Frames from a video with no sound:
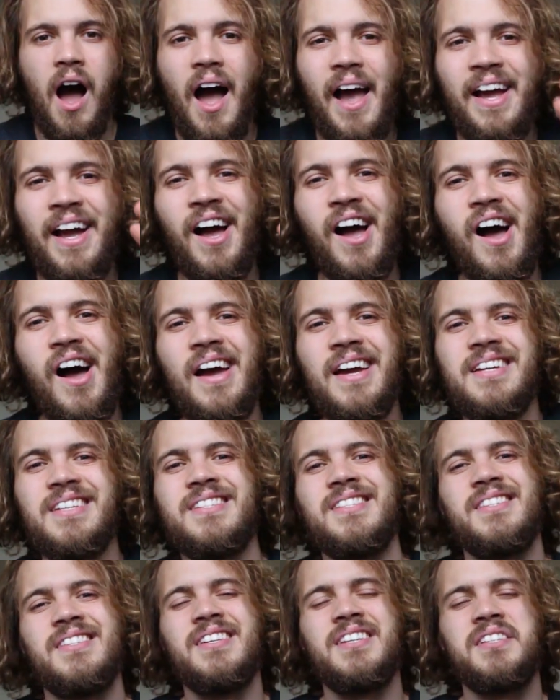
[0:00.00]
Hi
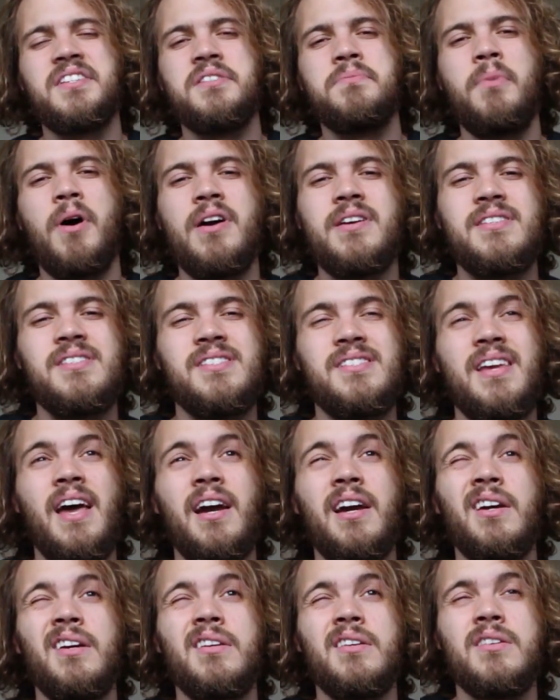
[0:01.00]
guys, this is my
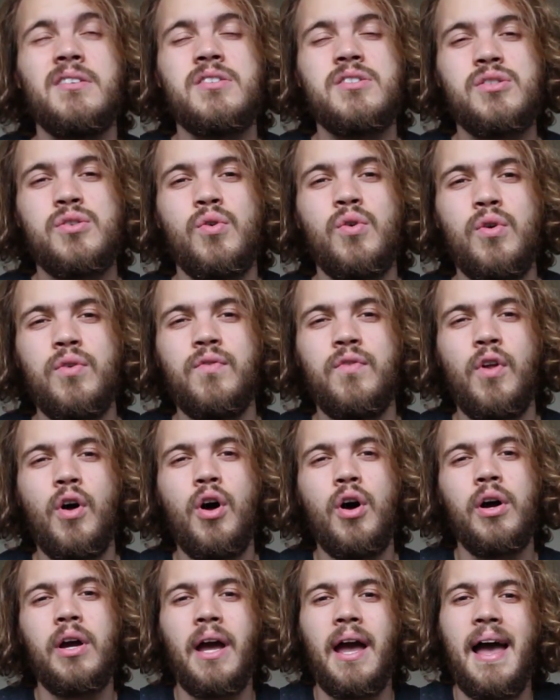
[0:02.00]
second sword
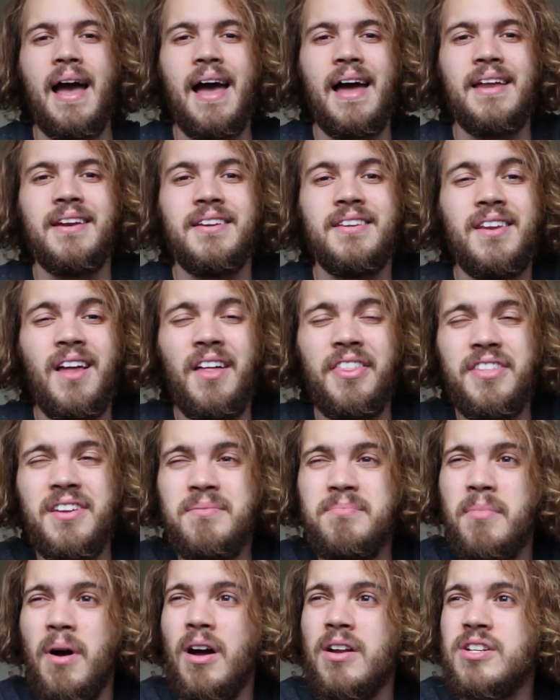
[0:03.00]
vlog and
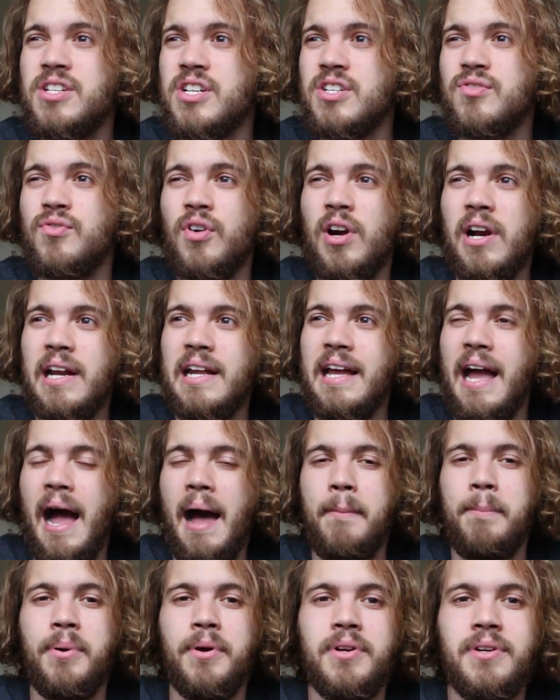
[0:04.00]
nothing much has really
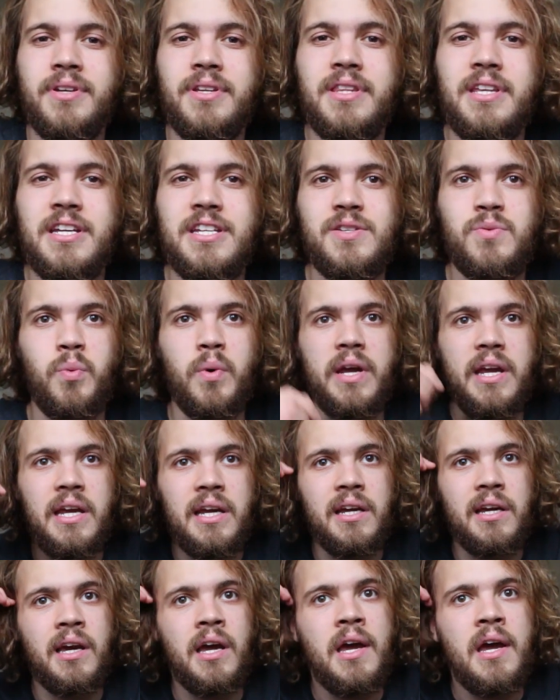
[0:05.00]
happened this
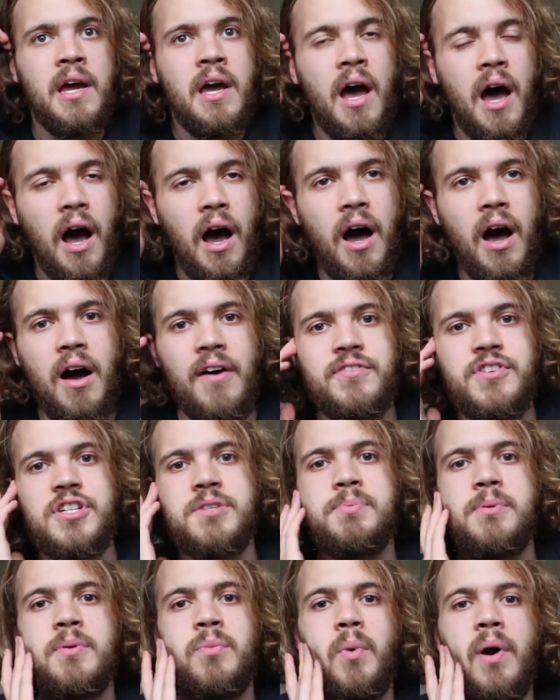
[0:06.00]
week. I've
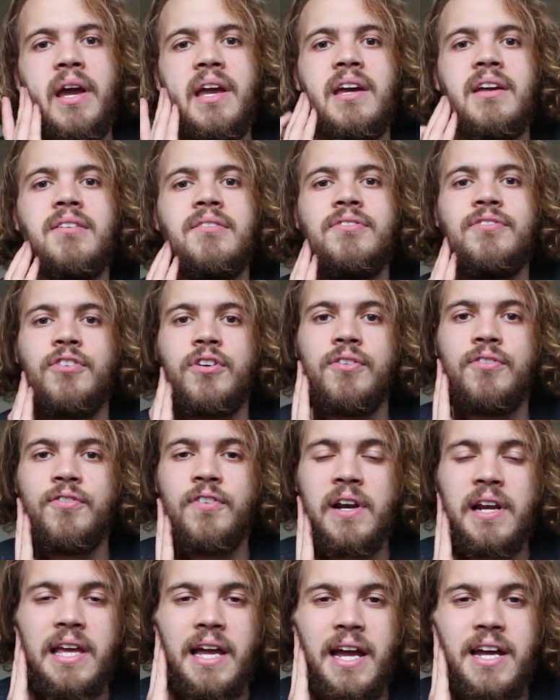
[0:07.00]
just been waiting for
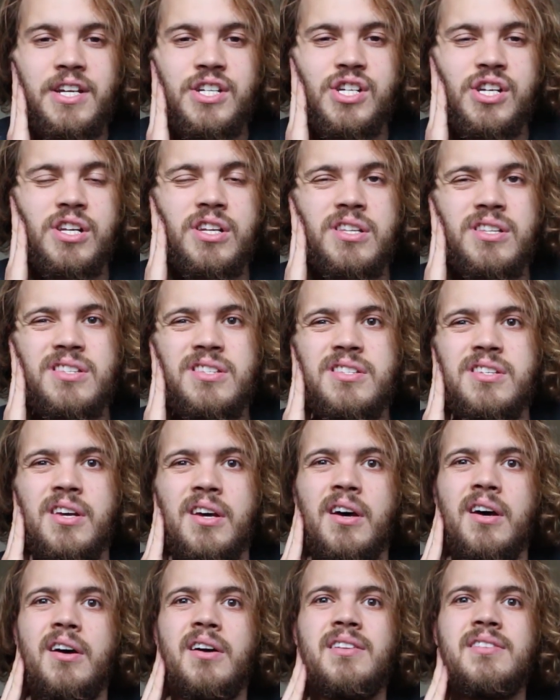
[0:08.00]
affiliation
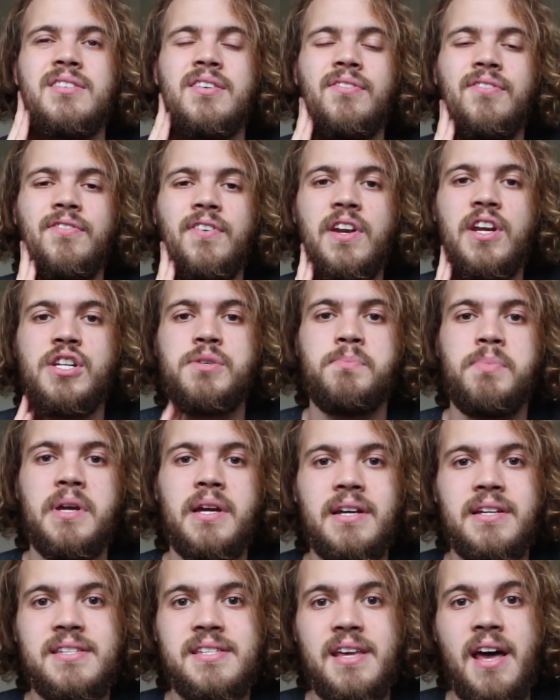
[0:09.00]
to finish
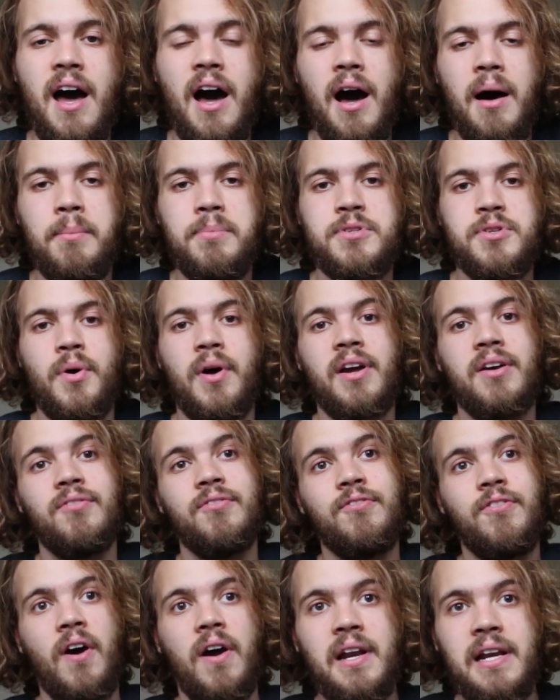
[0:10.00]
being set up so I can
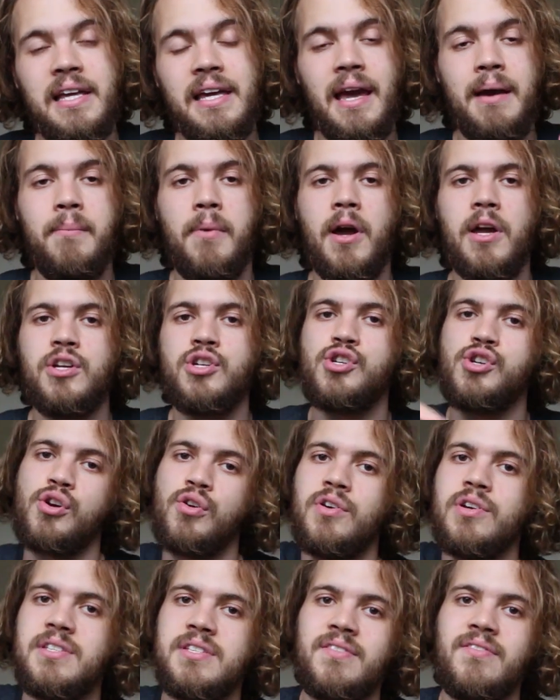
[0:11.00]
finally get my
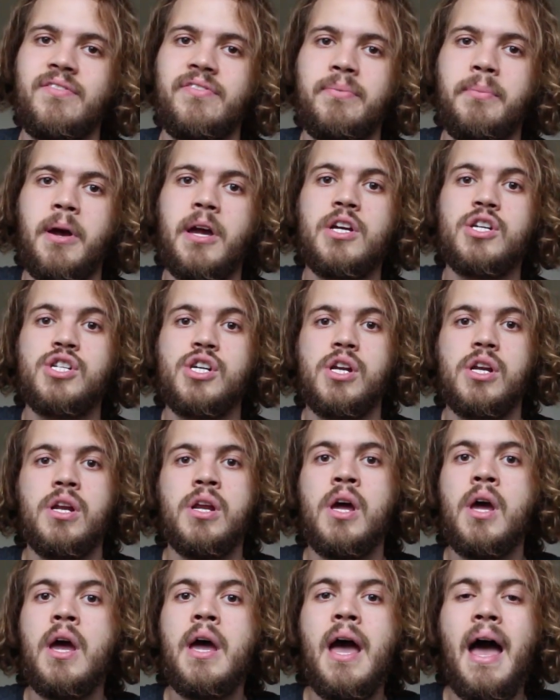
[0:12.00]
insurance
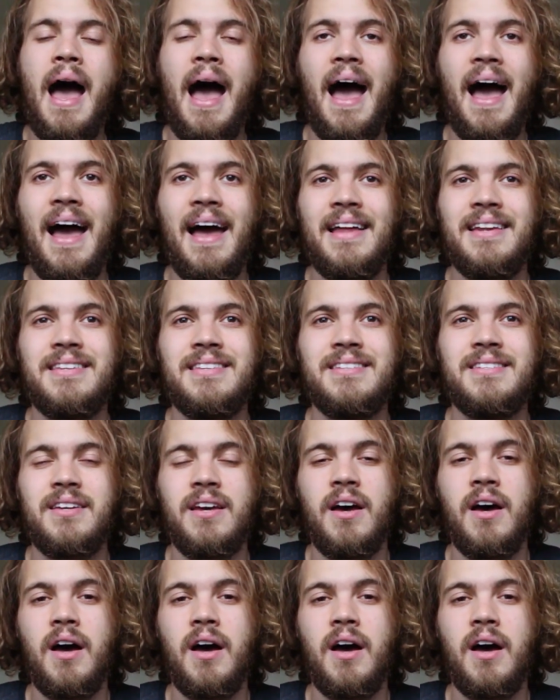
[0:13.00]
information and